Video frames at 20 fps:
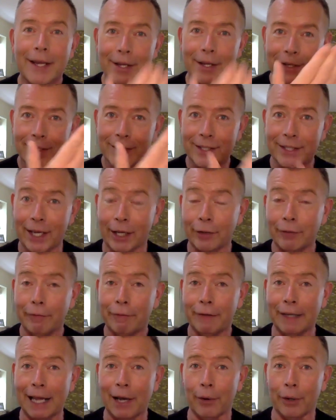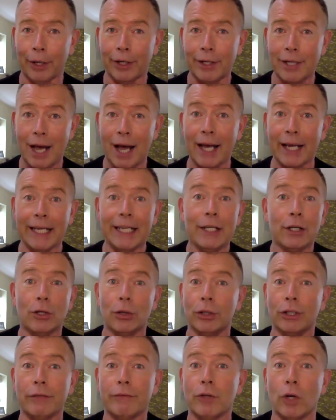Sunflower and I. He
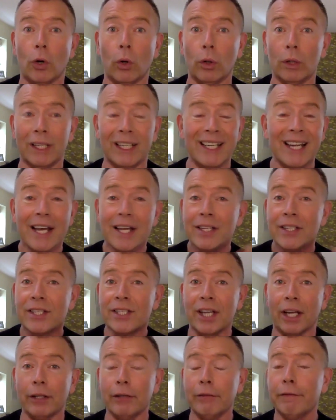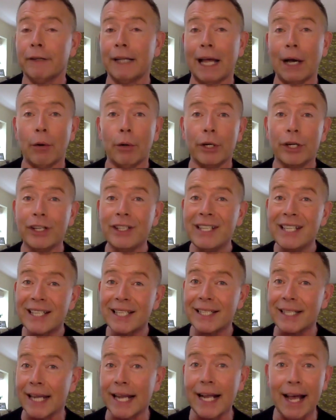could have called it Sunflower and
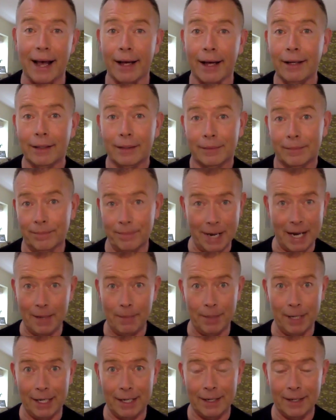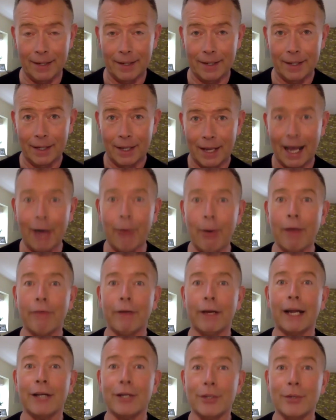Singer, maybe. However,
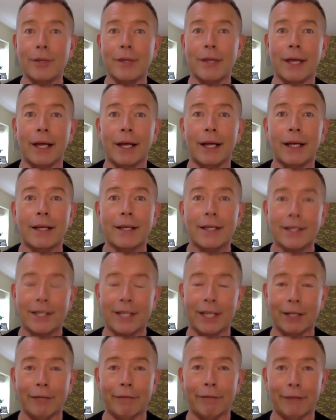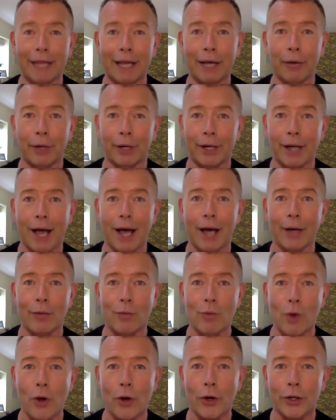I do think Sunflower and I
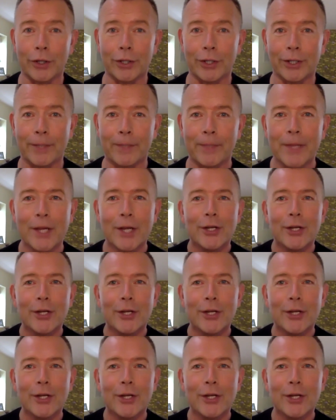works.